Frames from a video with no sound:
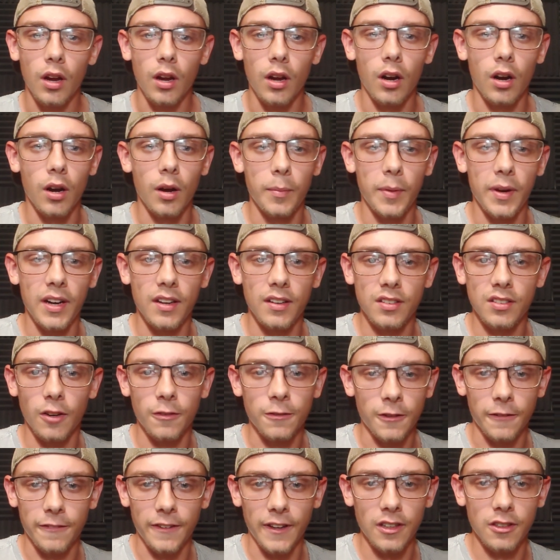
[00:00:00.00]
in a
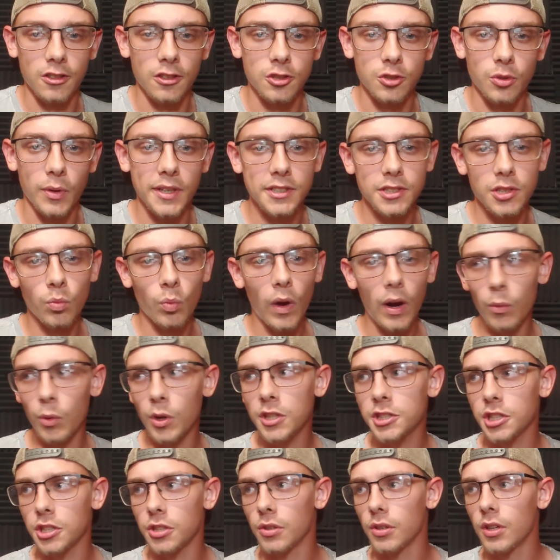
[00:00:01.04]
self-defense situation. Why
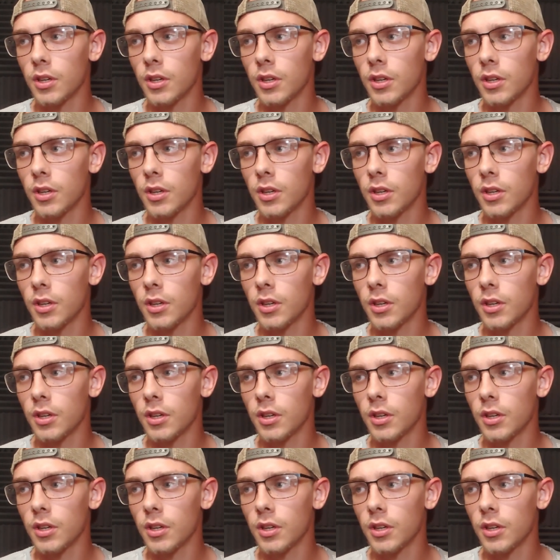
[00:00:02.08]
would you?